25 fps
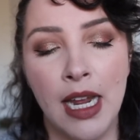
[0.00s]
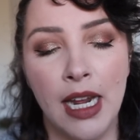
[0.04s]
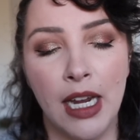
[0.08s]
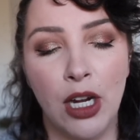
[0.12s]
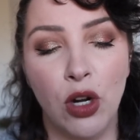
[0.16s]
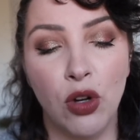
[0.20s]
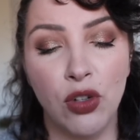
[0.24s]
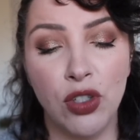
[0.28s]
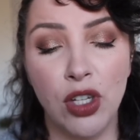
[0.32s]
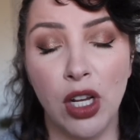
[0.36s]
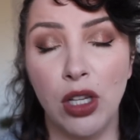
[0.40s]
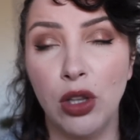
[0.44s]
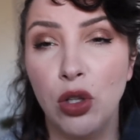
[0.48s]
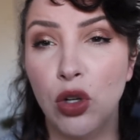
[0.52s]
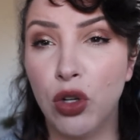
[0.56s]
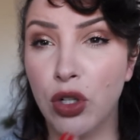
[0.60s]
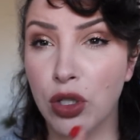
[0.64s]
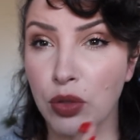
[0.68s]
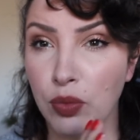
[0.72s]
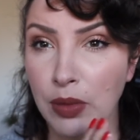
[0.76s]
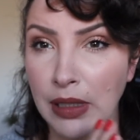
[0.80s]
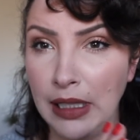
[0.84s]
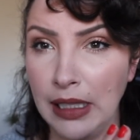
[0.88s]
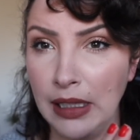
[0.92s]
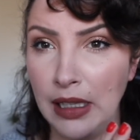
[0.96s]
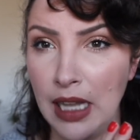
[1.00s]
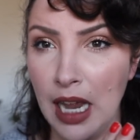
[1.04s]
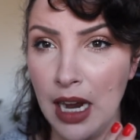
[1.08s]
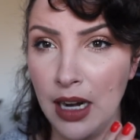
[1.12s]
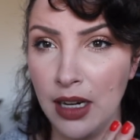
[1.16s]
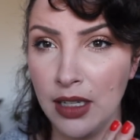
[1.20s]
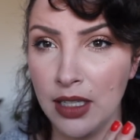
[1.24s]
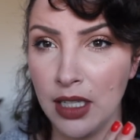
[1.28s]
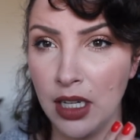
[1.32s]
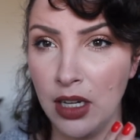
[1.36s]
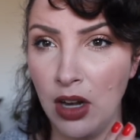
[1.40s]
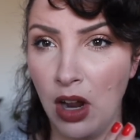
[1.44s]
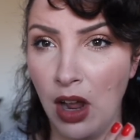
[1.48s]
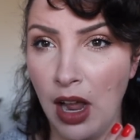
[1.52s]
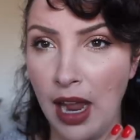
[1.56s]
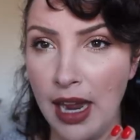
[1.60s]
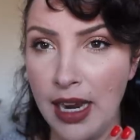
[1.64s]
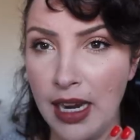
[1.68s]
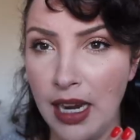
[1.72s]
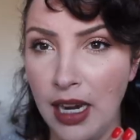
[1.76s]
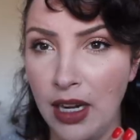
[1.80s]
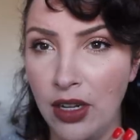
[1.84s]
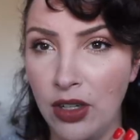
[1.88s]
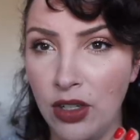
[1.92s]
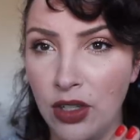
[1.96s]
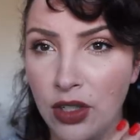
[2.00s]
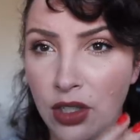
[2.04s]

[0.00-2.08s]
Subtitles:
It also looks really luxe and high-end,